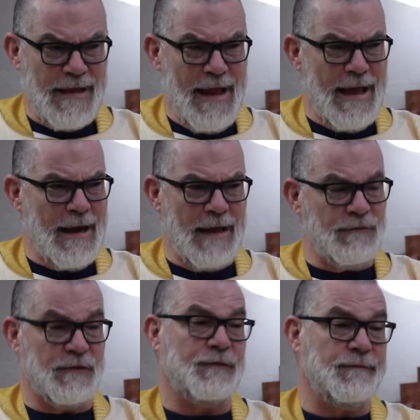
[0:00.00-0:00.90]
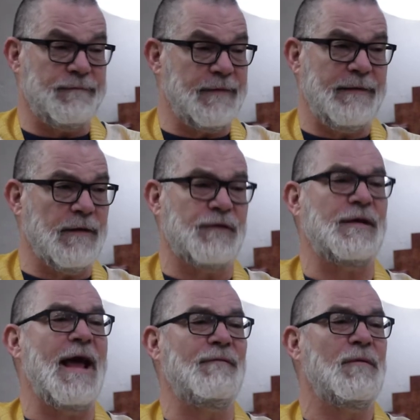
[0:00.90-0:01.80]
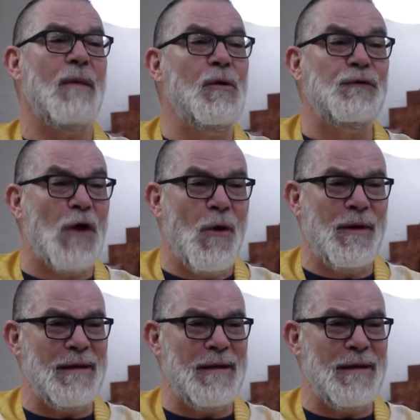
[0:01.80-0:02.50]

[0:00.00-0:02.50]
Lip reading: and just doesn't have the mojo